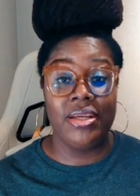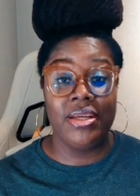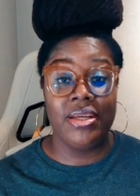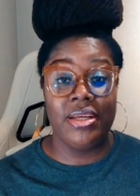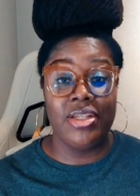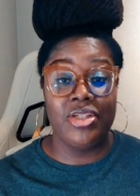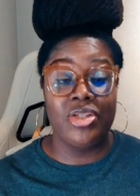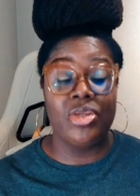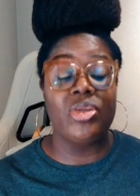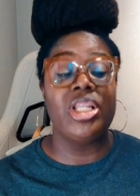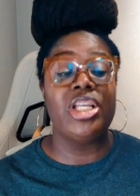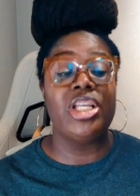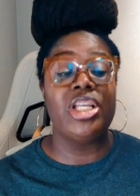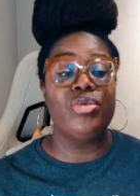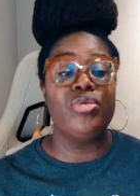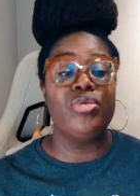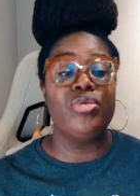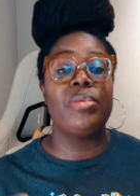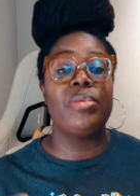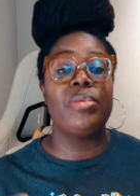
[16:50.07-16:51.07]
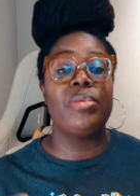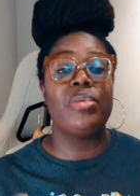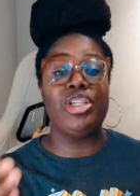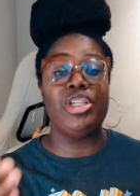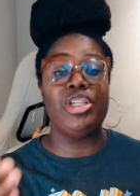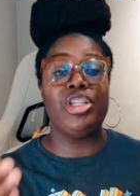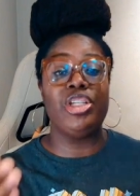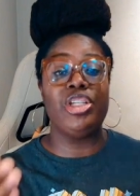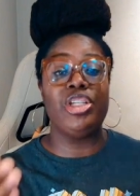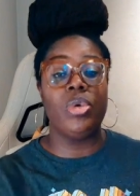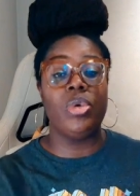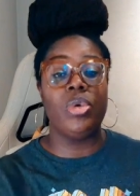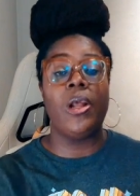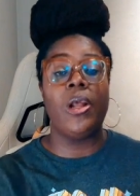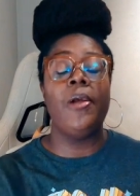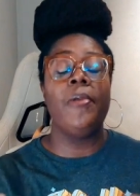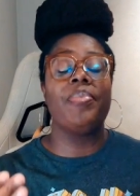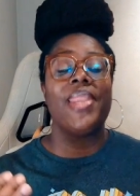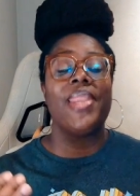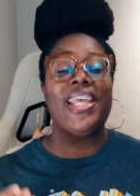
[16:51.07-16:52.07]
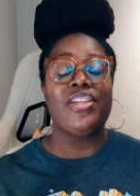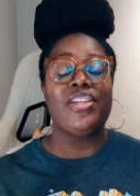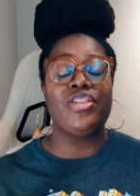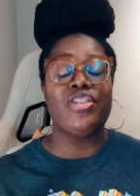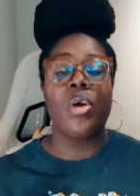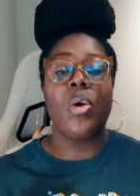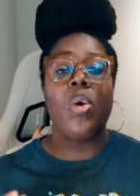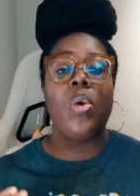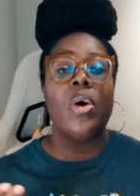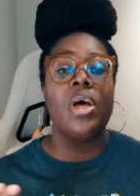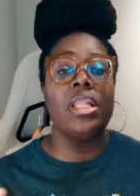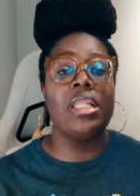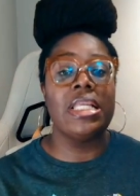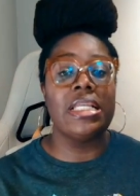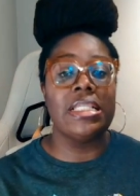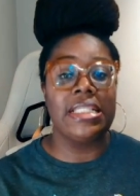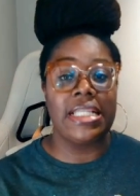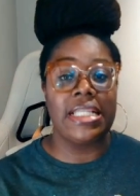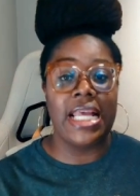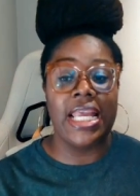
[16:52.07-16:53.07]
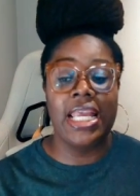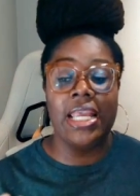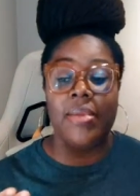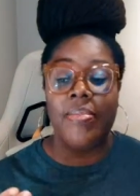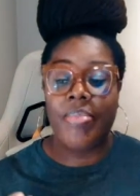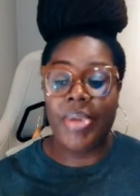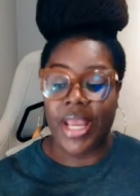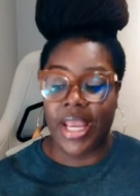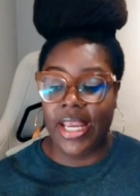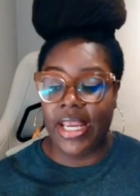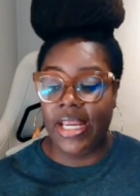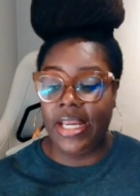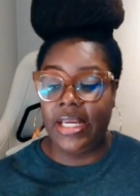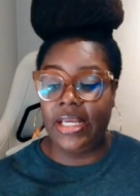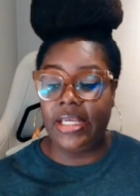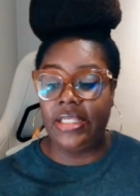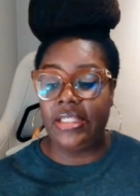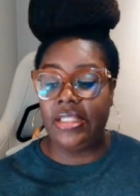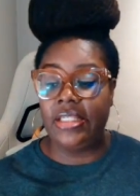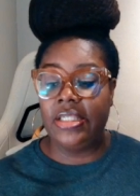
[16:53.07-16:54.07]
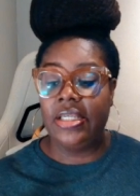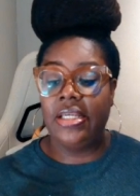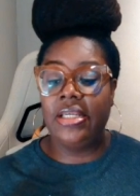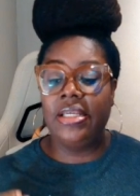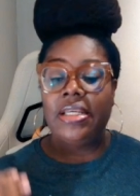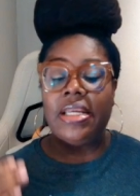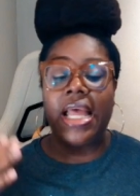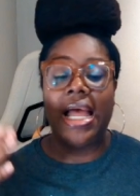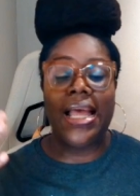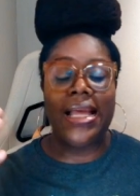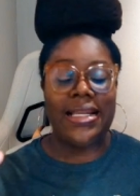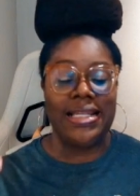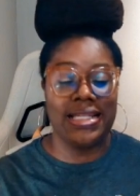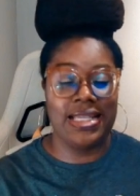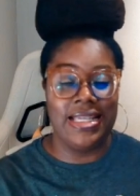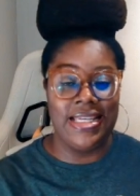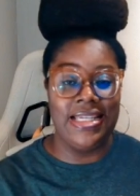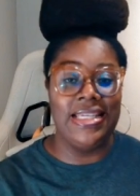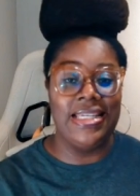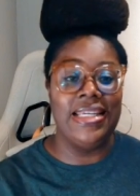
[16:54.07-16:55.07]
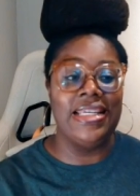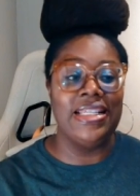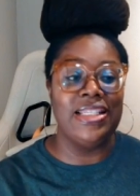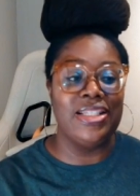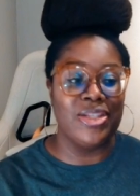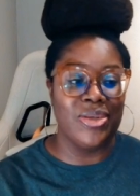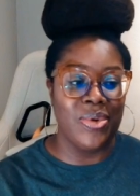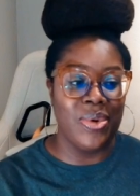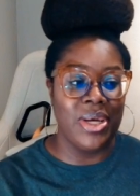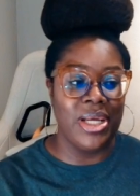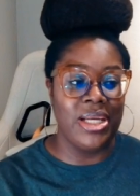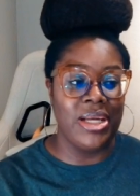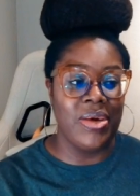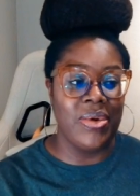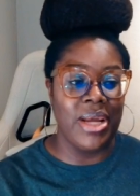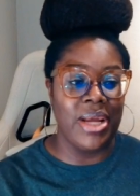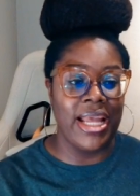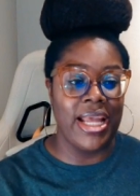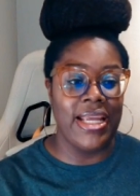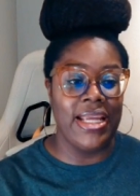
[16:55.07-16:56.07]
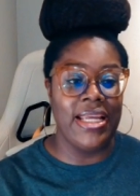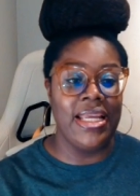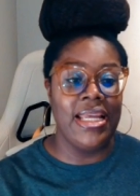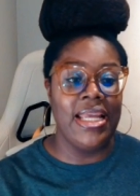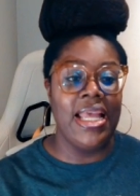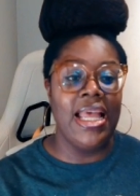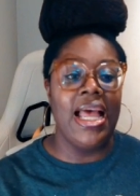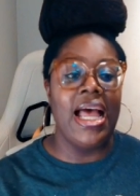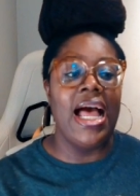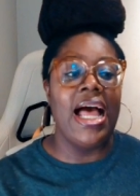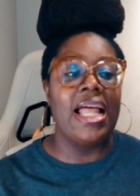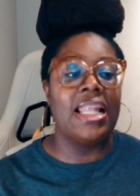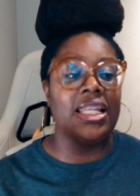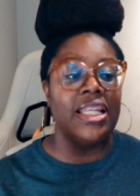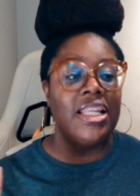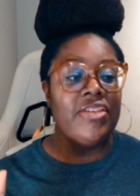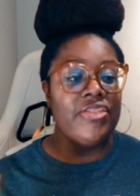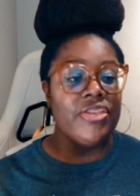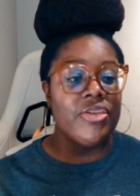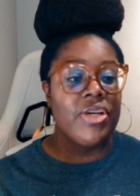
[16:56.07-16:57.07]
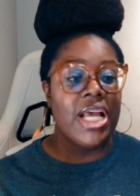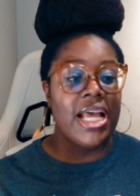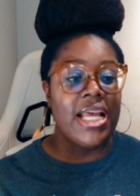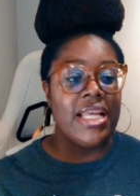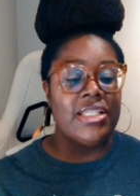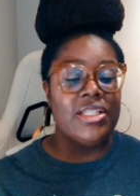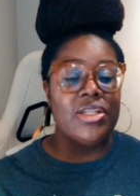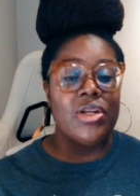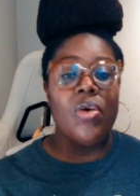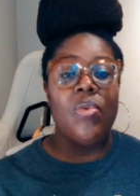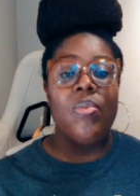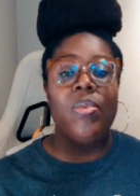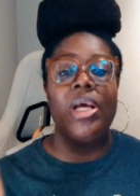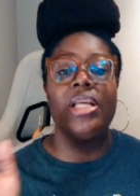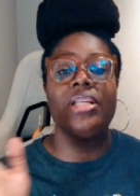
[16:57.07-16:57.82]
so that you can be sure that you're on the same page as he is on, okay? I love you guys so much.